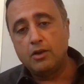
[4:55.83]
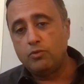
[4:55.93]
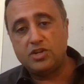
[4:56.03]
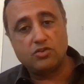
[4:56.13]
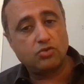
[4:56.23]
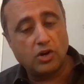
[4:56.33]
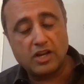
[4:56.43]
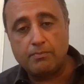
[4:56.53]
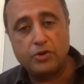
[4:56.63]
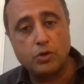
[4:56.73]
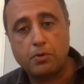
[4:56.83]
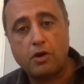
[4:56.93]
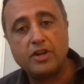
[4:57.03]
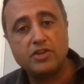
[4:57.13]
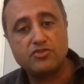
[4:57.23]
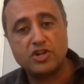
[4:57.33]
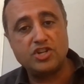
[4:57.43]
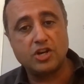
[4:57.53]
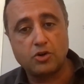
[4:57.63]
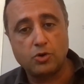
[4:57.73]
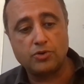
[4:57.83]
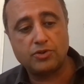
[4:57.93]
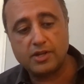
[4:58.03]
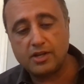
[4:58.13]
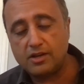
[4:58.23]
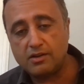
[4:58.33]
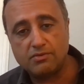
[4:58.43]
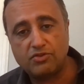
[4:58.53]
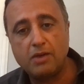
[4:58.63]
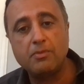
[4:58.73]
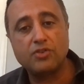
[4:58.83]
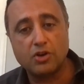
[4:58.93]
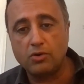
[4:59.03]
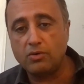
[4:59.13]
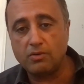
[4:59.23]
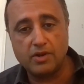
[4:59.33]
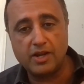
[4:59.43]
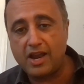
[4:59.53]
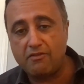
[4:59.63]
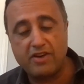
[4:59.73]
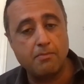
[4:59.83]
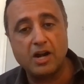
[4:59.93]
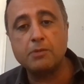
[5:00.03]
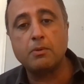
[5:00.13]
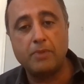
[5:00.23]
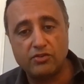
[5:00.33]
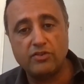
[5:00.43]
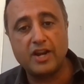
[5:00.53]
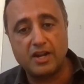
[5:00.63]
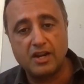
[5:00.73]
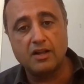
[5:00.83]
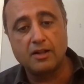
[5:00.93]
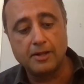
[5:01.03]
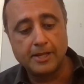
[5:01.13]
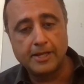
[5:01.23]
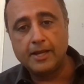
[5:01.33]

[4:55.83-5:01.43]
We just sold a company to Providence Strategic Growth 3 months ago, and we had multiple bids on that deal.